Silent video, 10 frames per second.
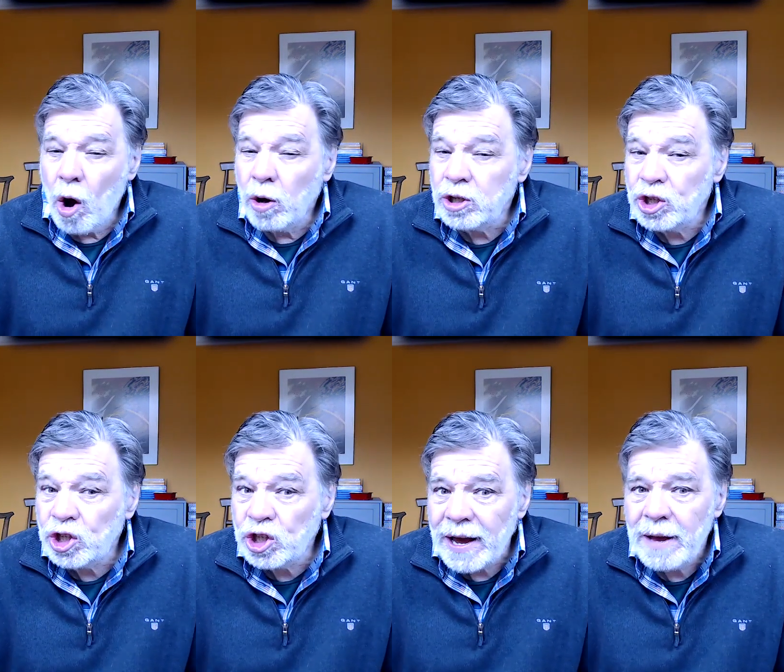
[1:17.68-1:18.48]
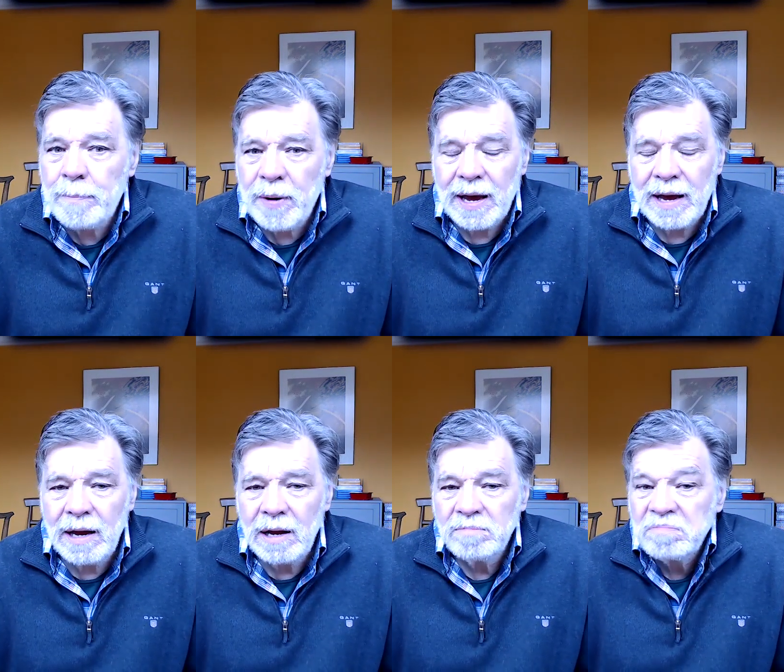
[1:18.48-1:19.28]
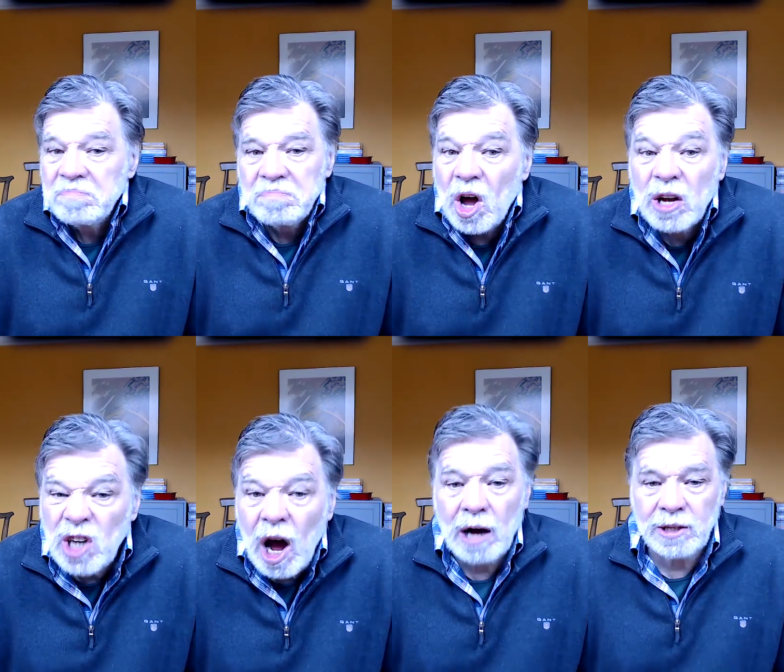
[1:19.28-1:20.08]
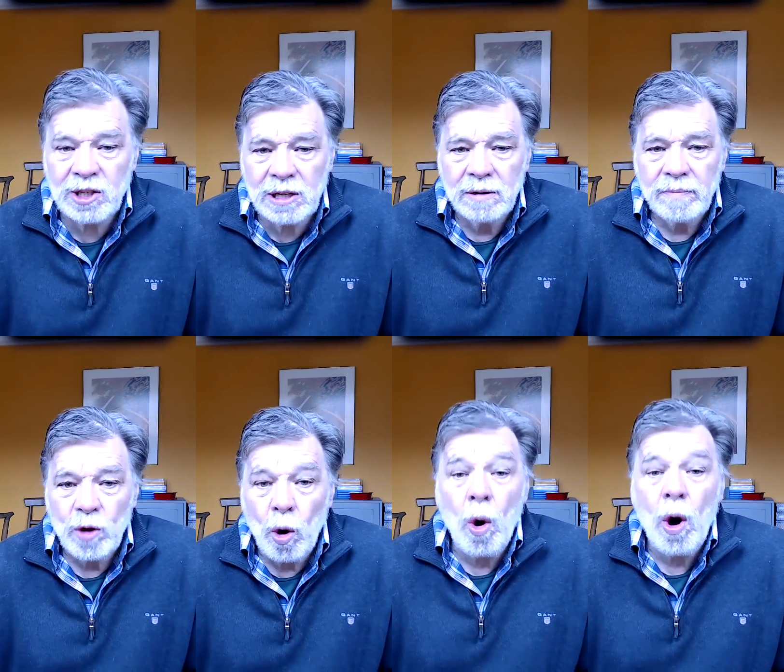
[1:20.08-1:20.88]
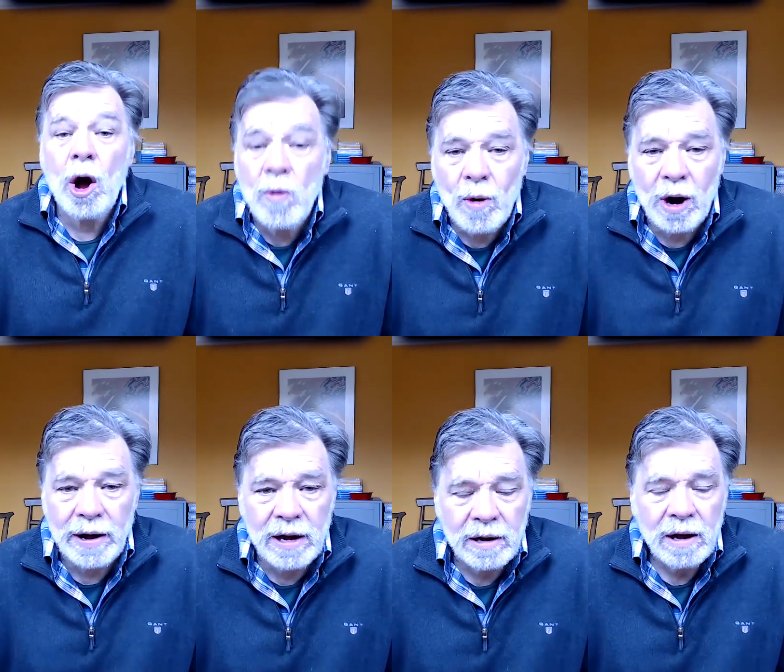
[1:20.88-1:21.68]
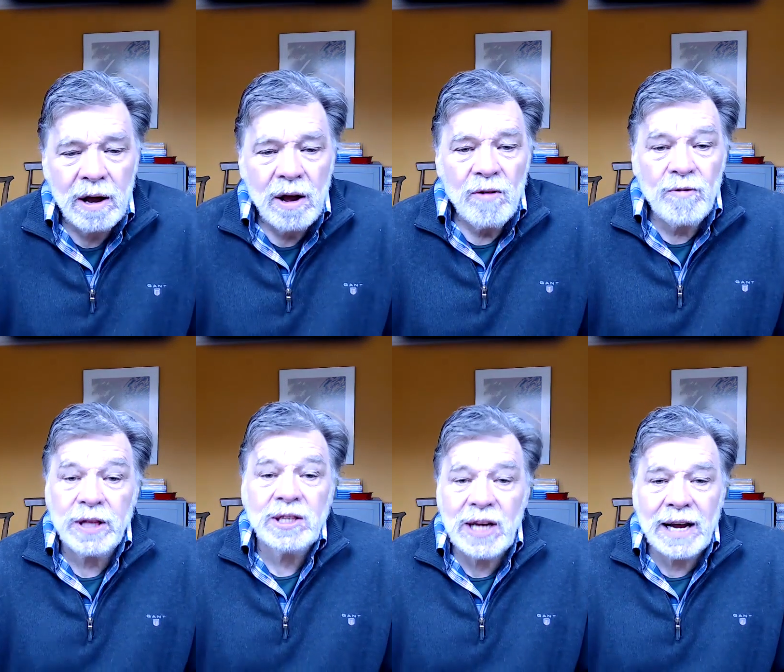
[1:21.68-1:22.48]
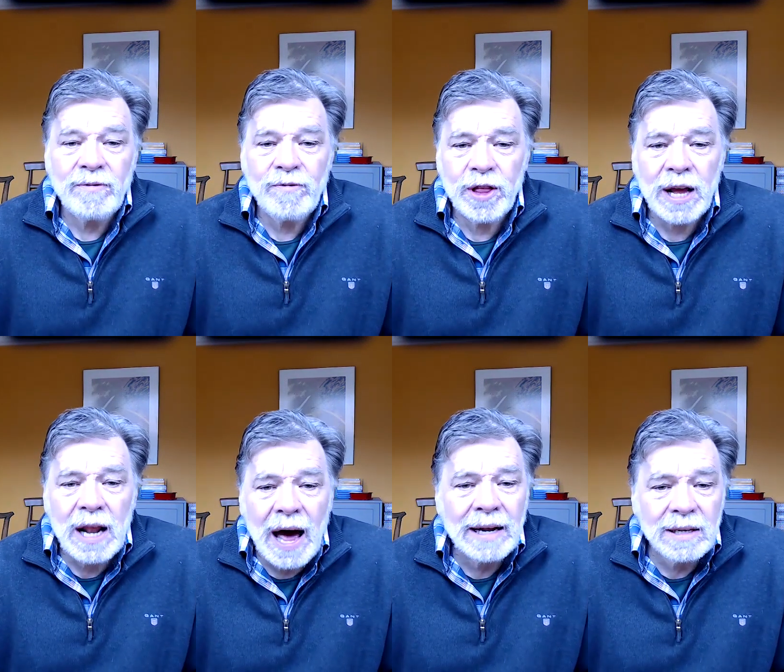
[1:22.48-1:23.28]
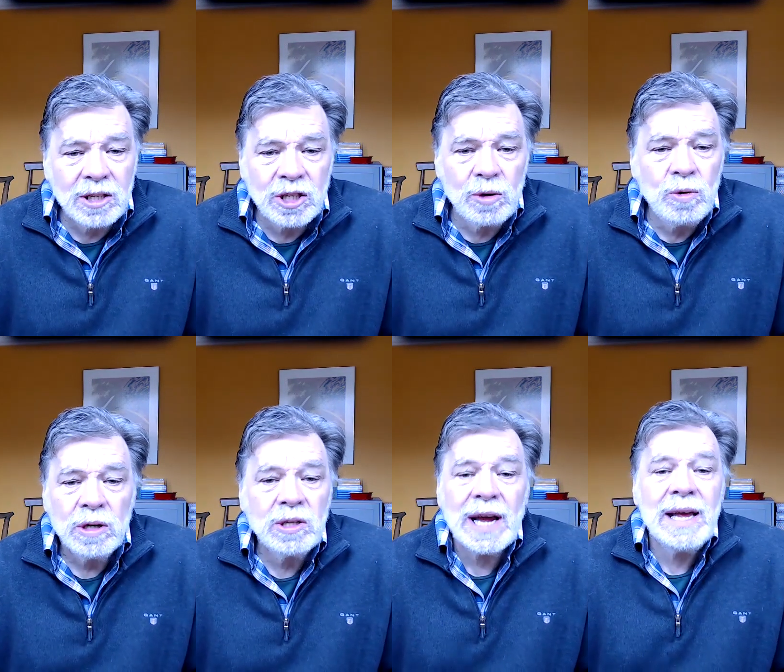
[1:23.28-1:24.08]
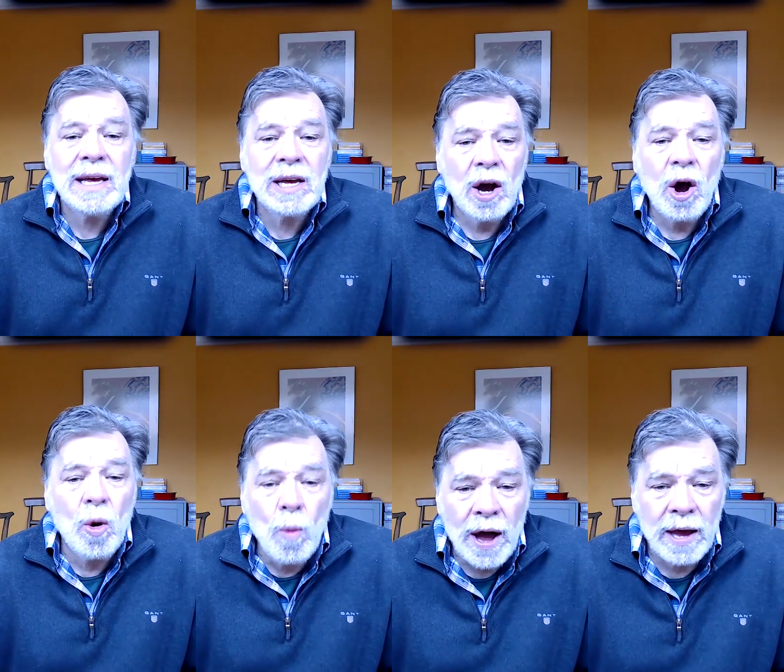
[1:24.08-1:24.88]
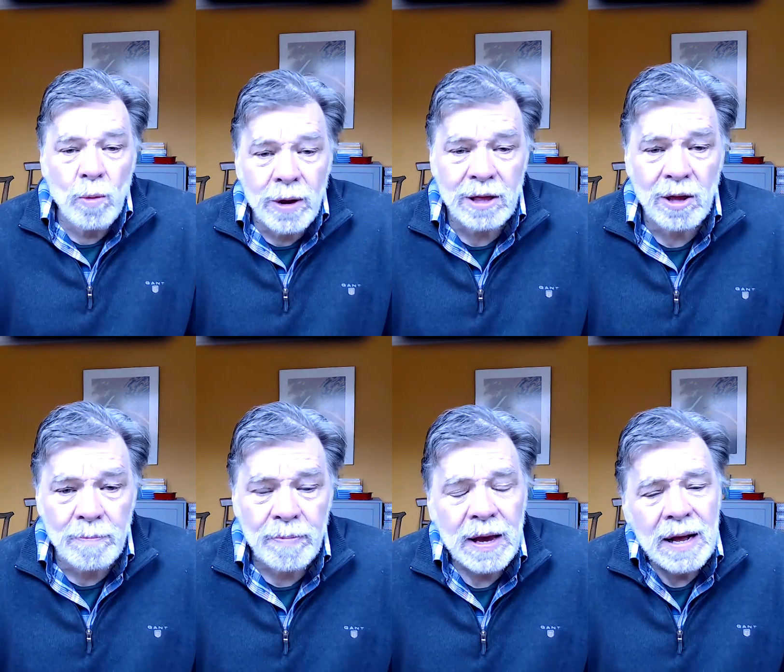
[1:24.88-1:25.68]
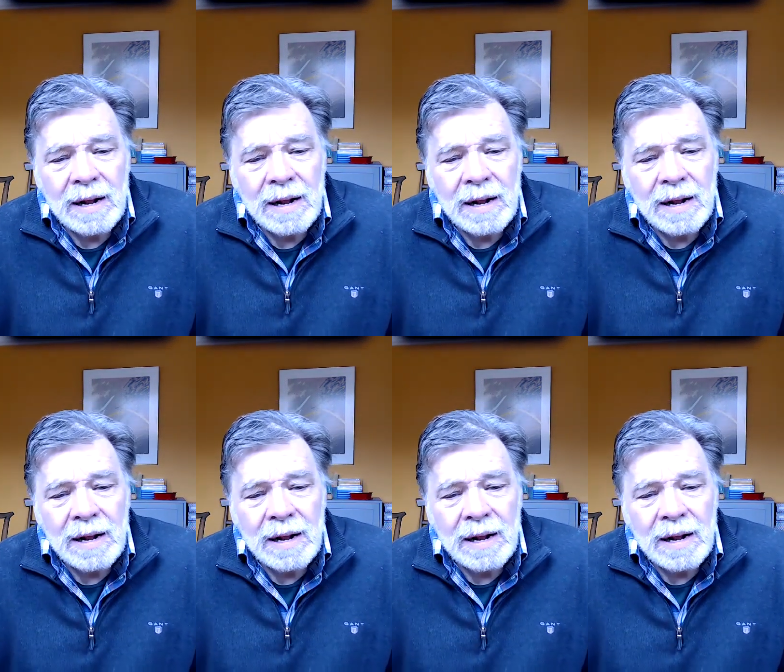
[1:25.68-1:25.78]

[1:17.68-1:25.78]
on shaping a task or homework for the set, for the client to take away with them,